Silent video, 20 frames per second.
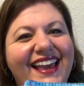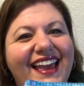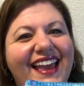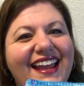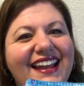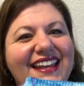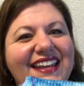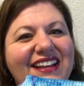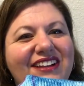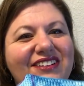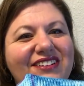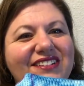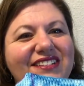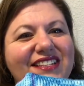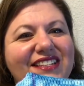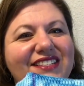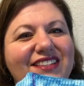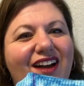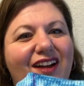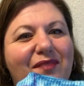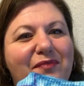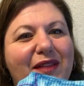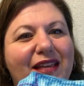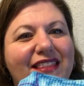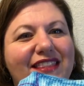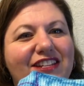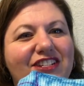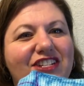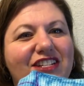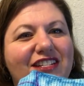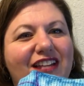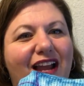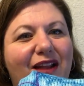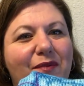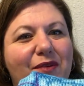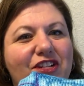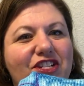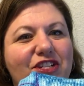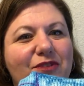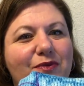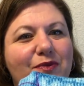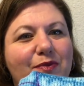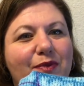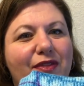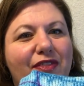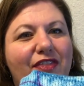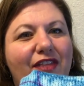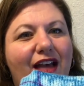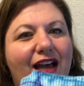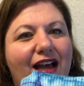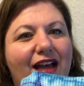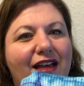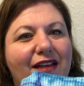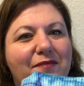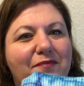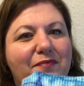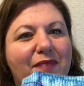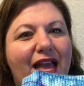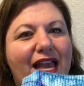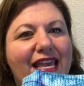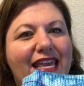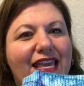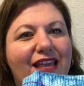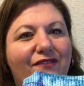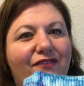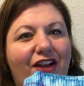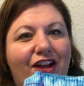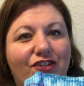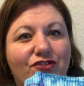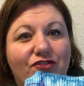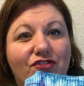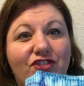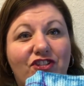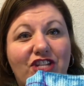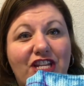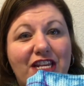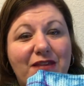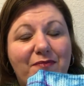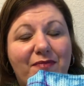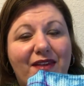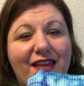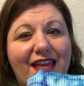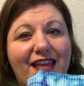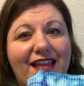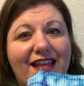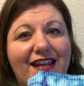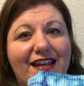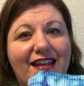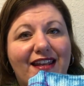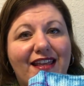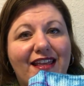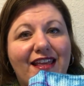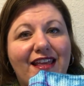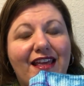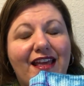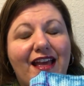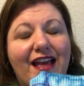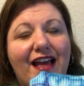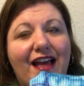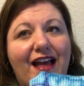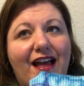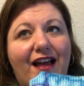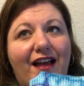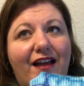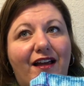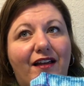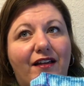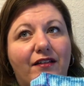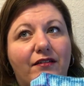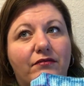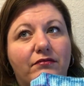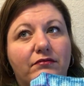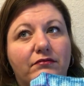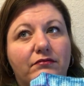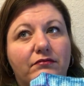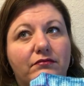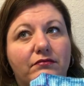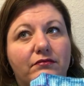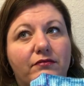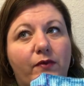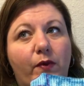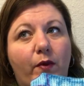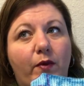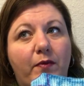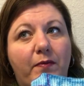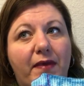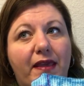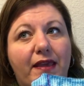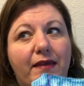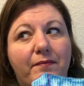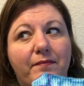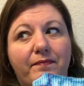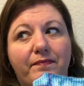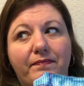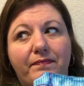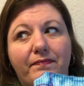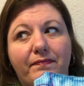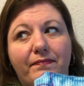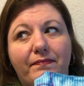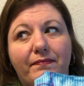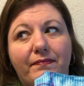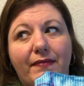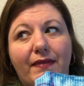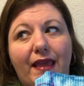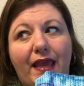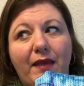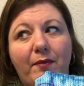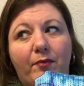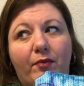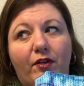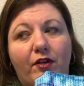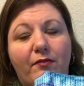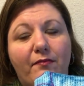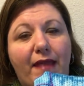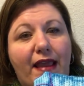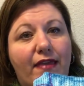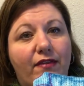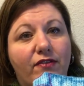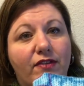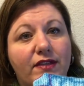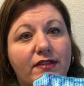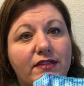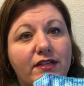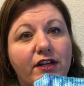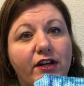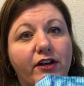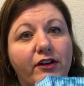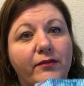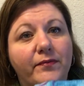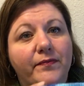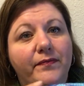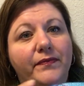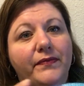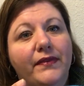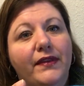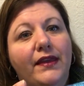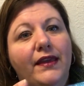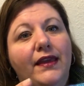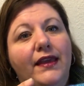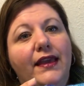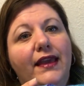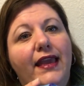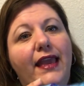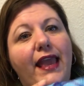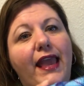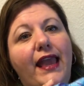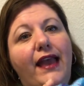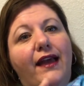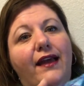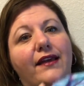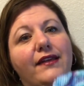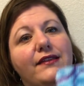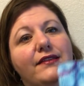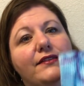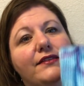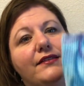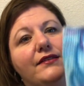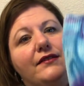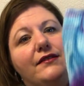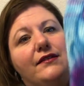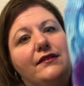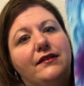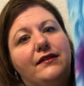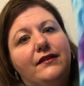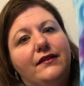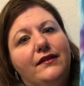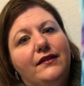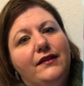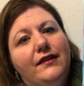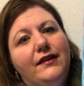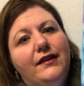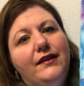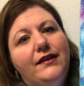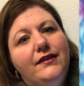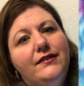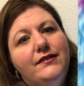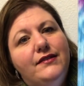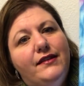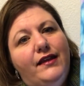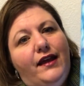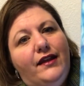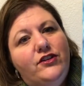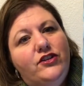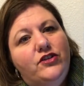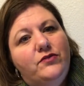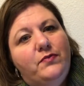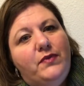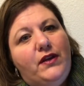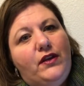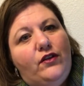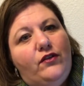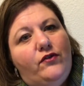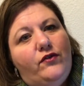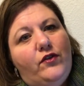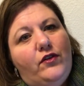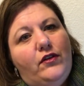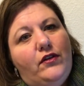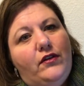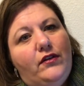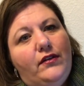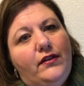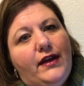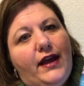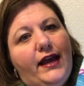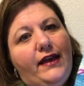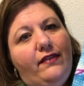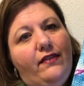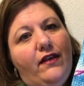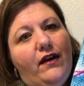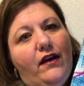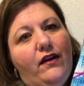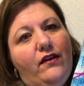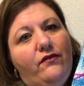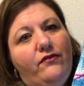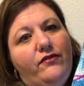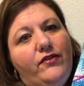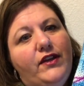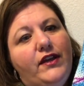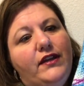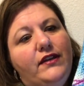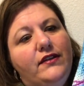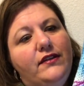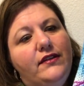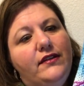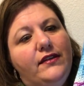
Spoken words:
And here is the sock blank that she dyed when she was with Peggy of 100th Sheep in what would be April or May of this year. And isn't that just beautiful? I love the